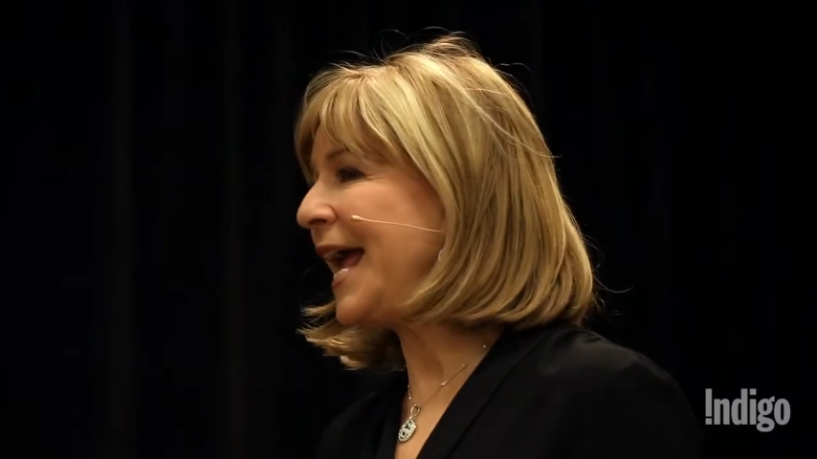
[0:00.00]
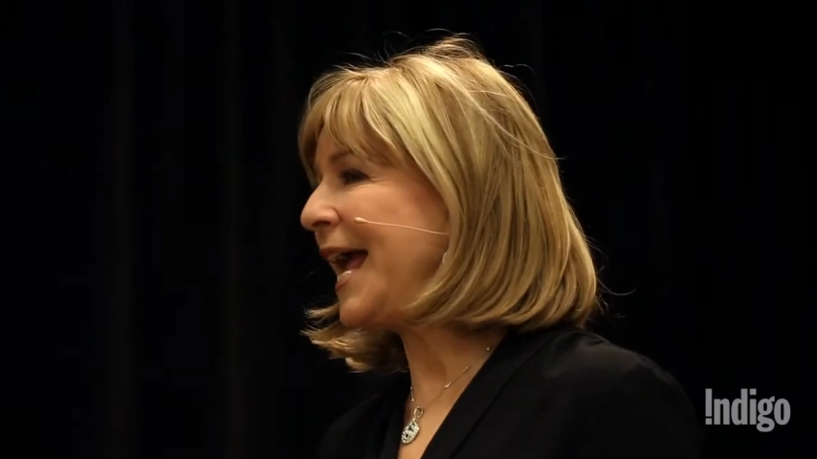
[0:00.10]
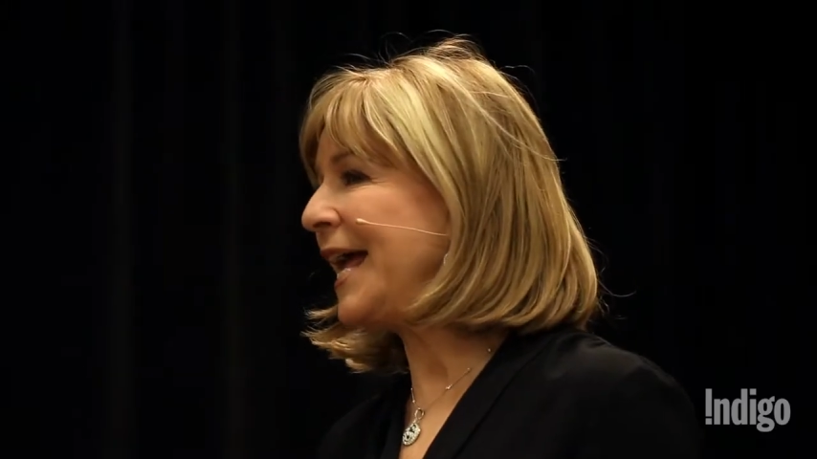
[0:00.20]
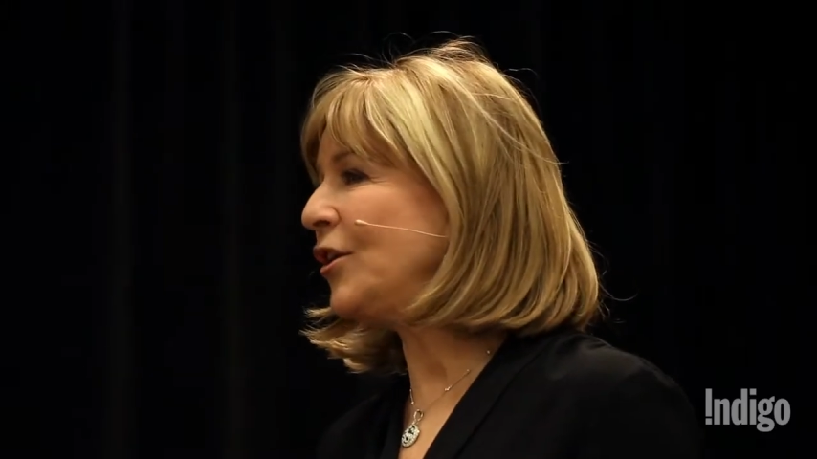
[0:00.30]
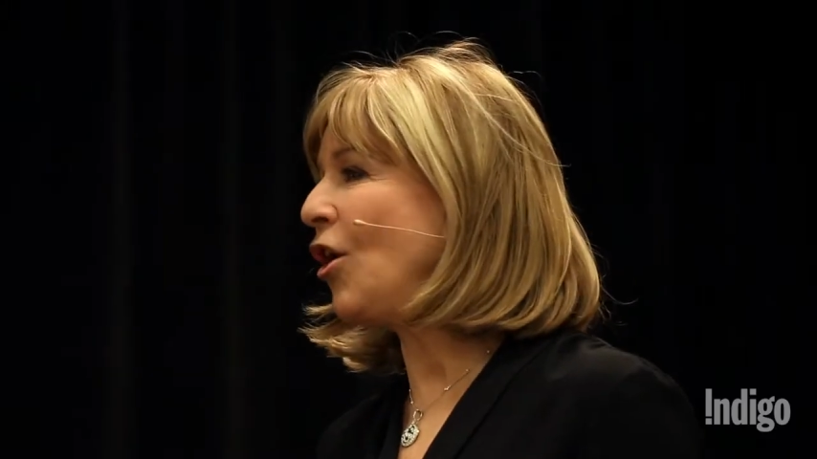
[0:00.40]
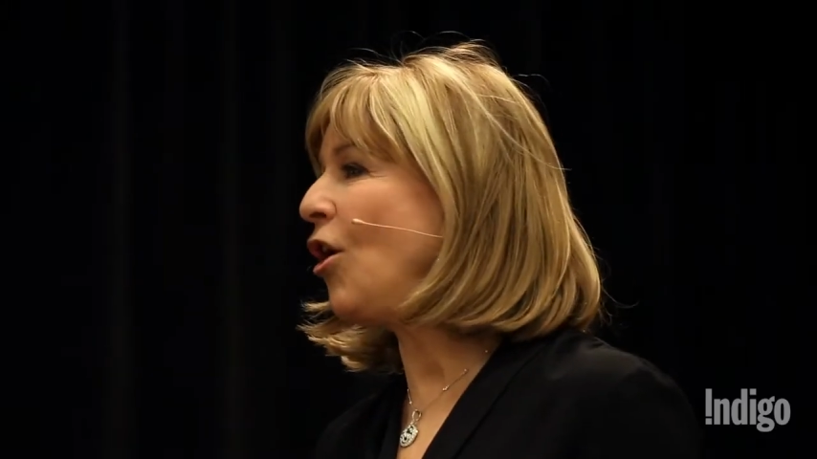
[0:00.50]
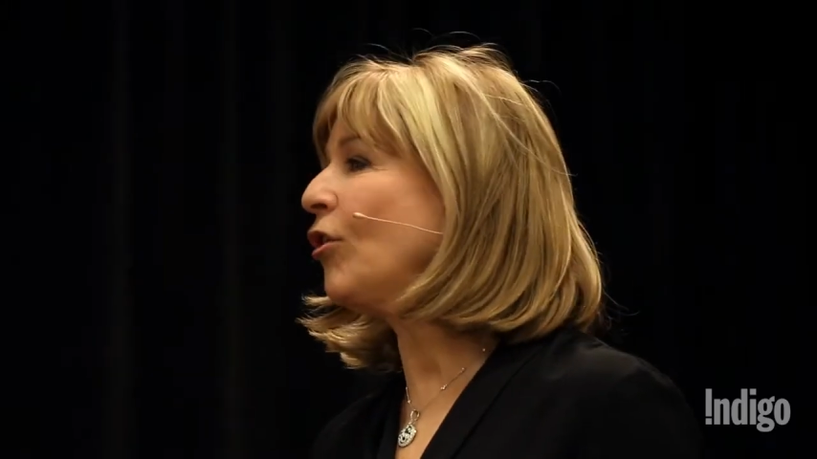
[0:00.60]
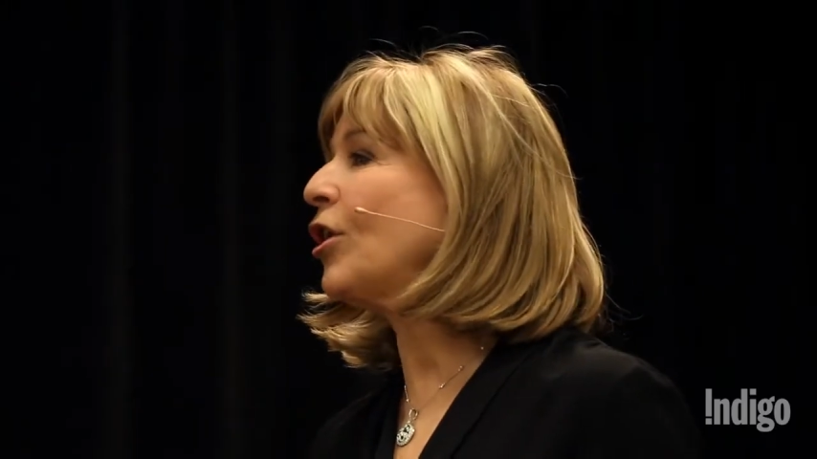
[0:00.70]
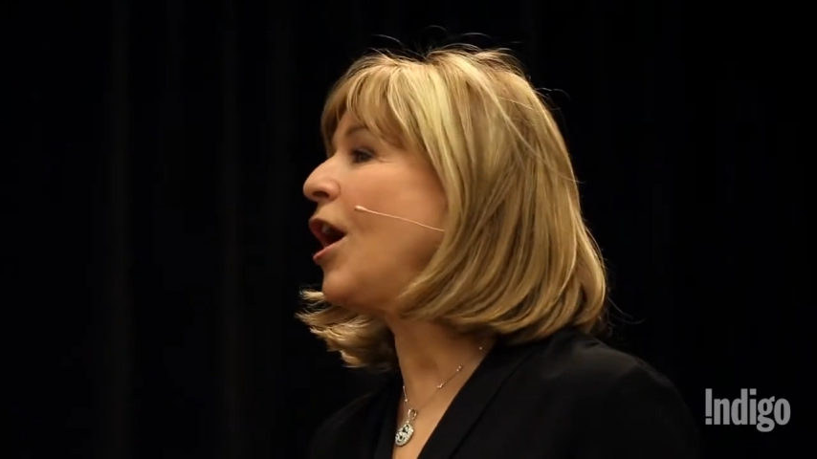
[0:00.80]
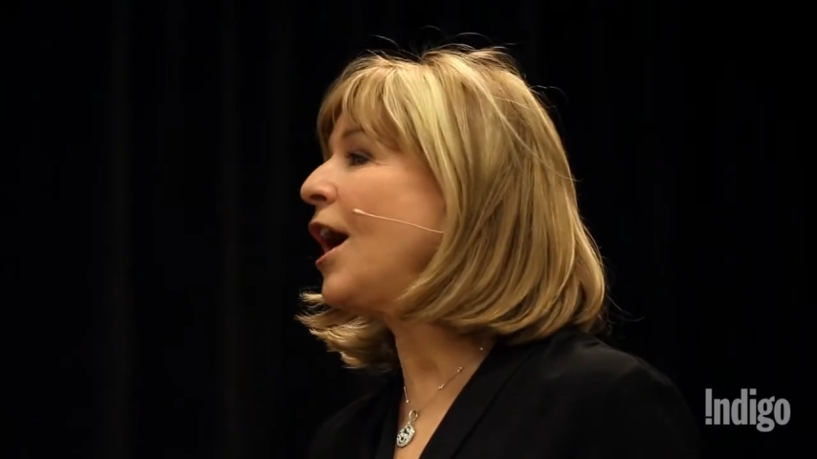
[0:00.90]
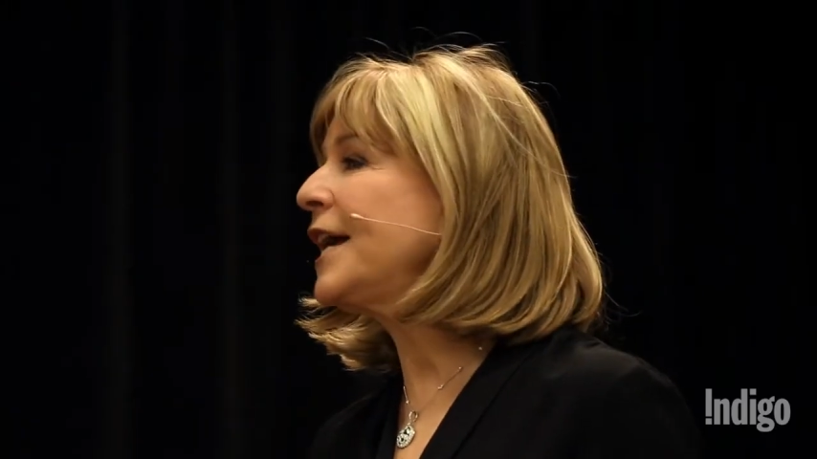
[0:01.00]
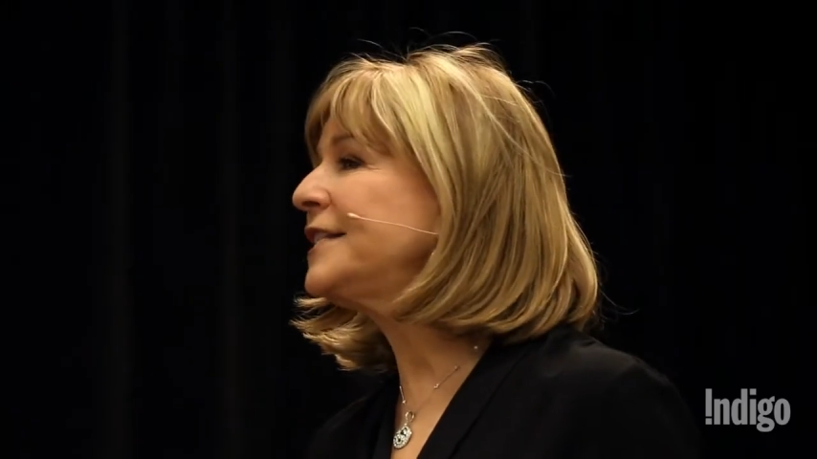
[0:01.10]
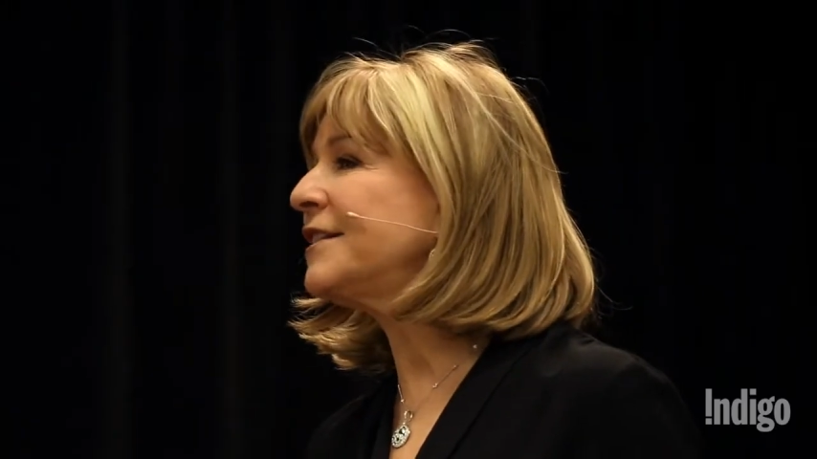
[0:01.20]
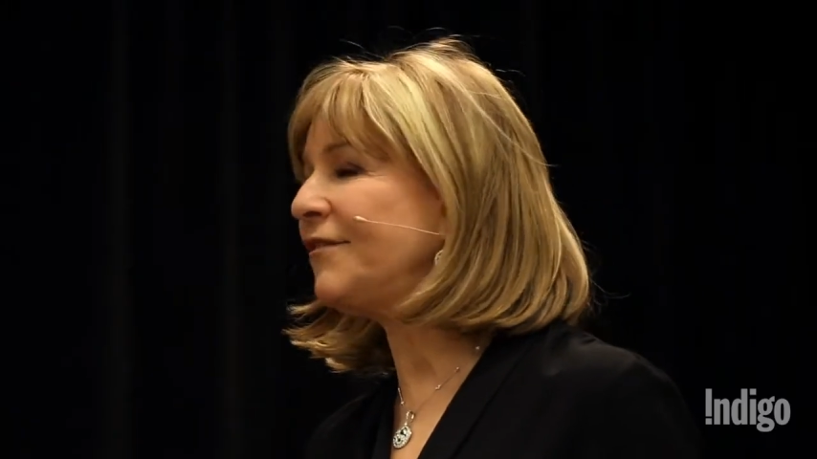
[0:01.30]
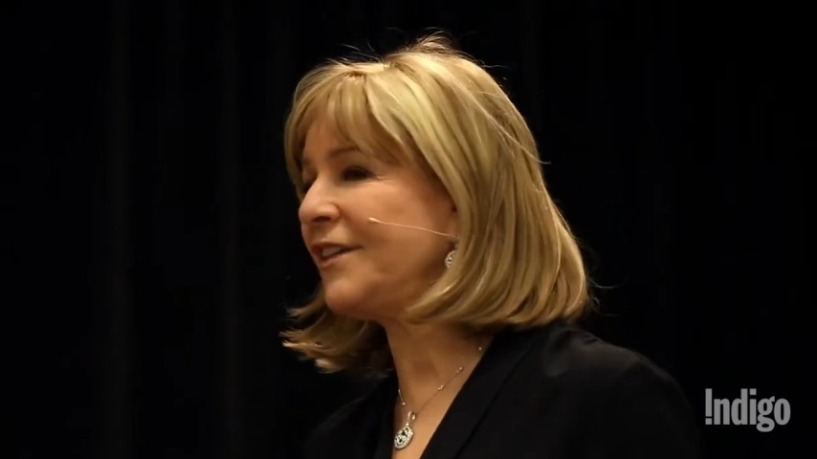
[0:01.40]
and all
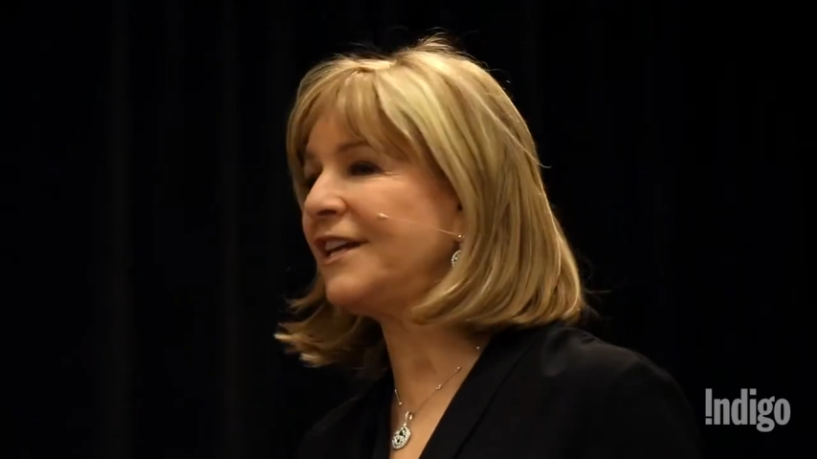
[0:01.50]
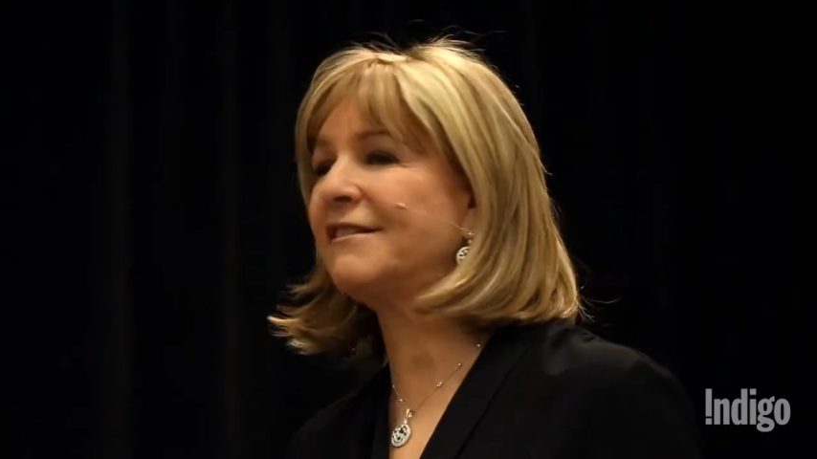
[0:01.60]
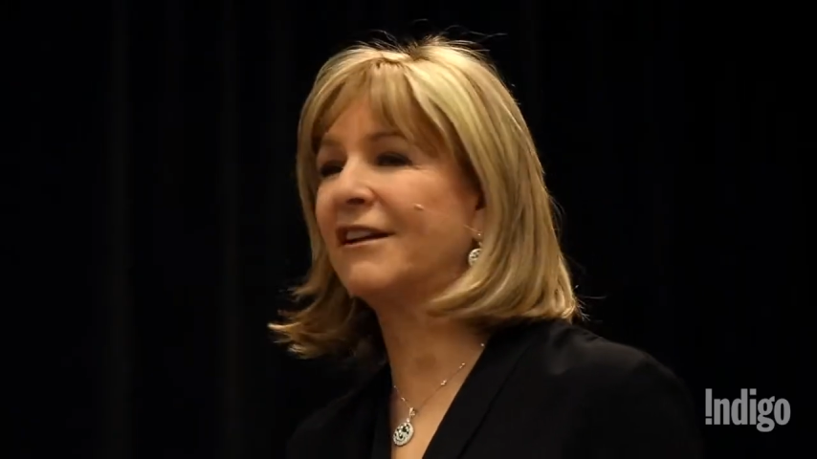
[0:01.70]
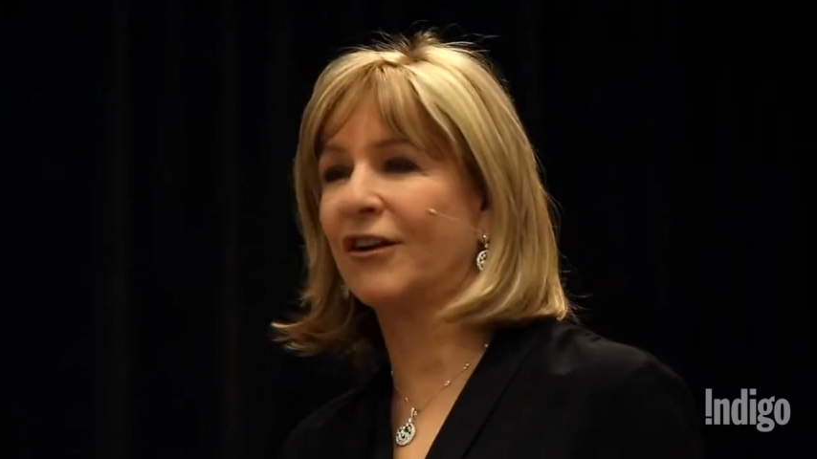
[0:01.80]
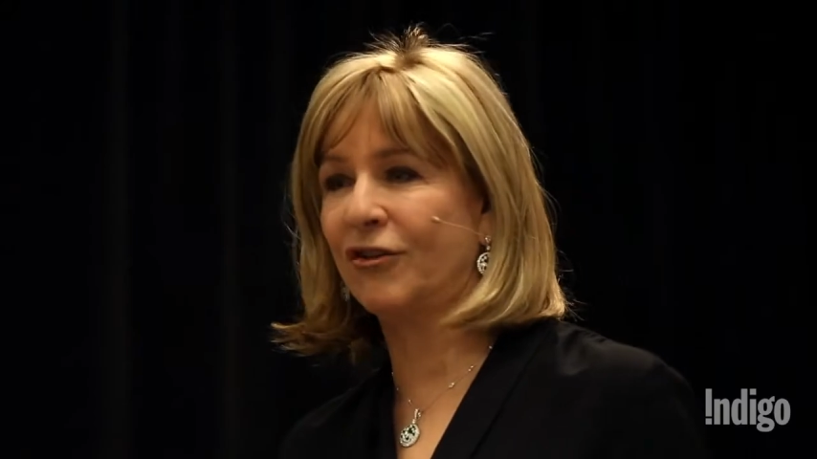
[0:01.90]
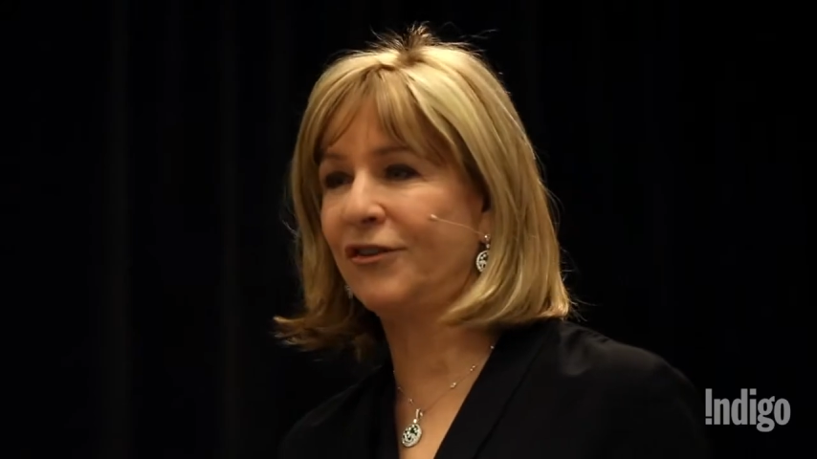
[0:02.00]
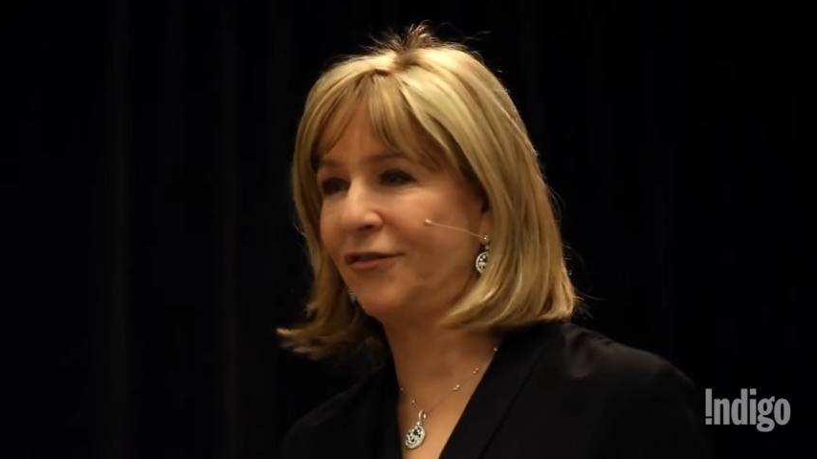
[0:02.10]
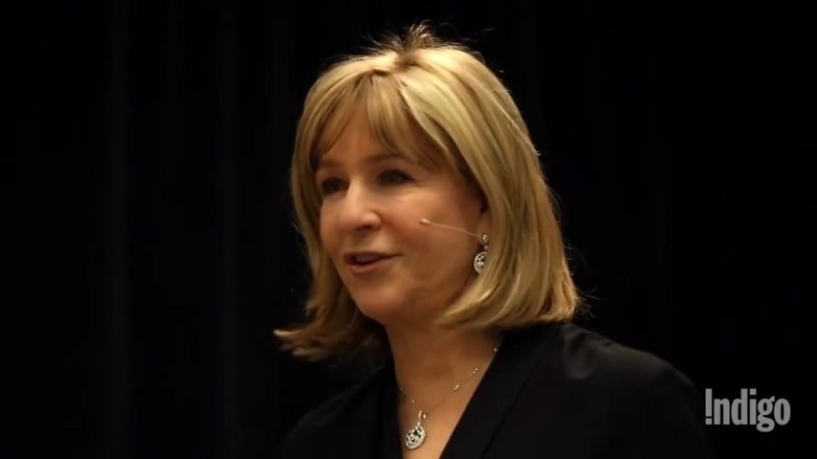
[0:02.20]
kinds of things that are good for